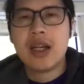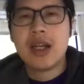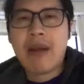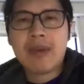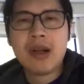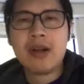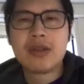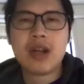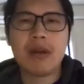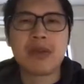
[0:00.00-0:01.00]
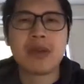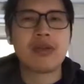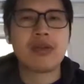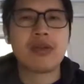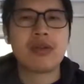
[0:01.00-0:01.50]
upload your
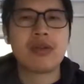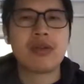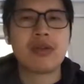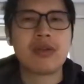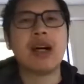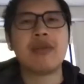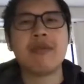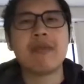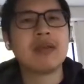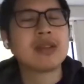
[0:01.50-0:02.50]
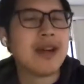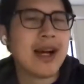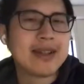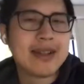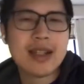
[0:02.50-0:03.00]
programs onto a remote
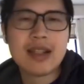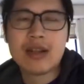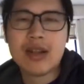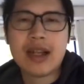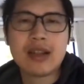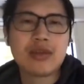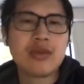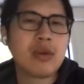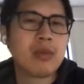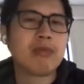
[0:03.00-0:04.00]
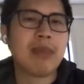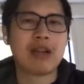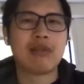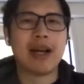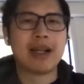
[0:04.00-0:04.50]
devices and do remote
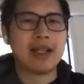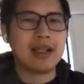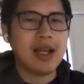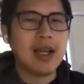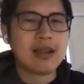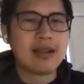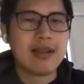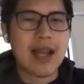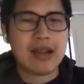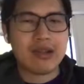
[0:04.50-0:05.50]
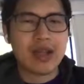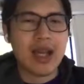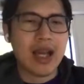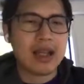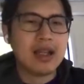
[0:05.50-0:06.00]
benchmarking so that you
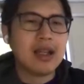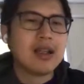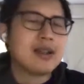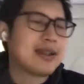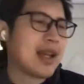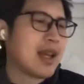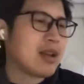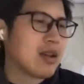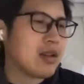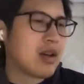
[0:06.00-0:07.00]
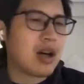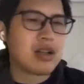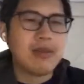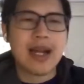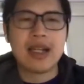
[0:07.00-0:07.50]
can say,
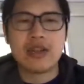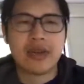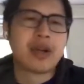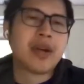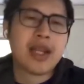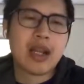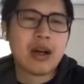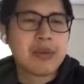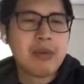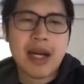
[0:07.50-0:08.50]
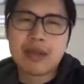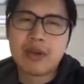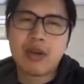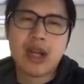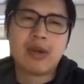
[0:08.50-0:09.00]
automatically generate an optimized
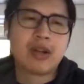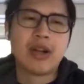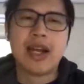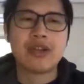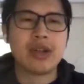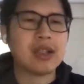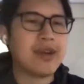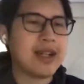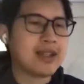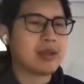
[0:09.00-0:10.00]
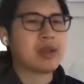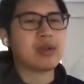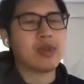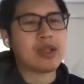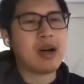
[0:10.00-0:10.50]
program on your Android devices
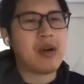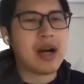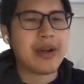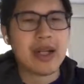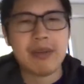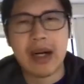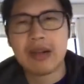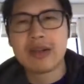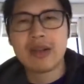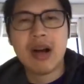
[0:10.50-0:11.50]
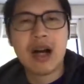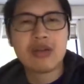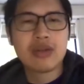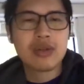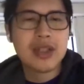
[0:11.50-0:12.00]
without worrying about,
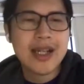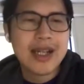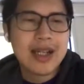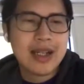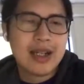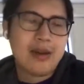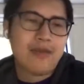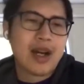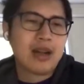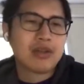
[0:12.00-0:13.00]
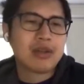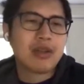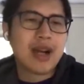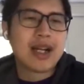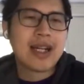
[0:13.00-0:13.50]
how to
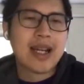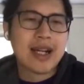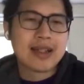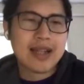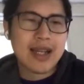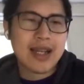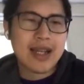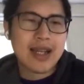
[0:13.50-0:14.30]
directly access.